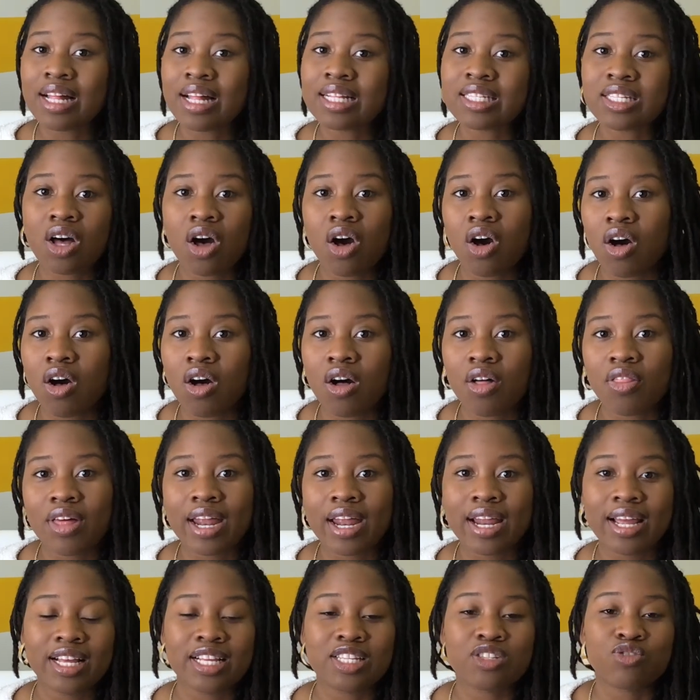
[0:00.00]
That's all
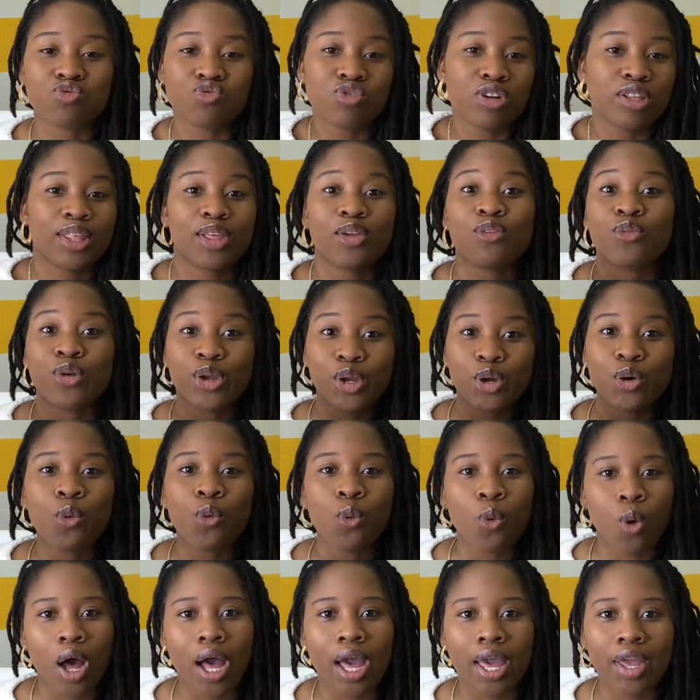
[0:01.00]
that is really
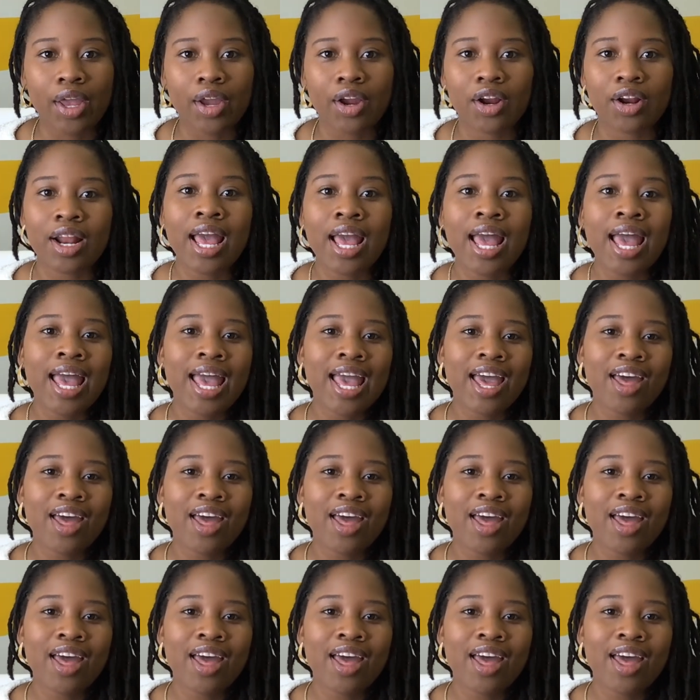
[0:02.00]
required.